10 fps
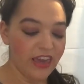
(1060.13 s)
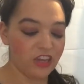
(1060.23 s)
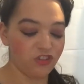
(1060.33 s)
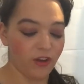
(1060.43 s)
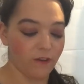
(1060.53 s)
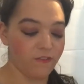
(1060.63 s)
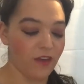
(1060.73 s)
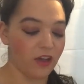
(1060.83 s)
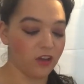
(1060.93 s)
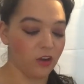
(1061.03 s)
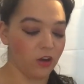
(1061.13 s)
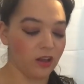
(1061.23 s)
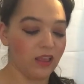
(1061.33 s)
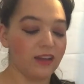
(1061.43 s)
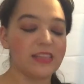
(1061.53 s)
can track a falcon on a
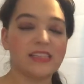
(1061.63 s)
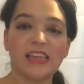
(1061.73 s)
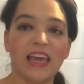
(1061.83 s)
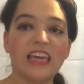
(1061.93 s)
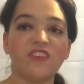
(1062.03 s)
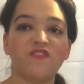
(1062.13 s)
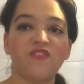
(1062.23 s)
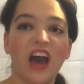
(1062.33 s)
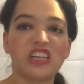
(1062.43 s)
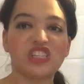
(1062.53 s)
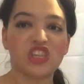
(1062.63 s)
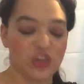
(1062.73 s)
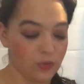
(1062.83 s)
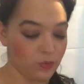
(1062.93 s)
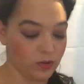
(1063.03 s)
cloudy day. He can find
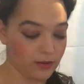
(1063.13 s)
you.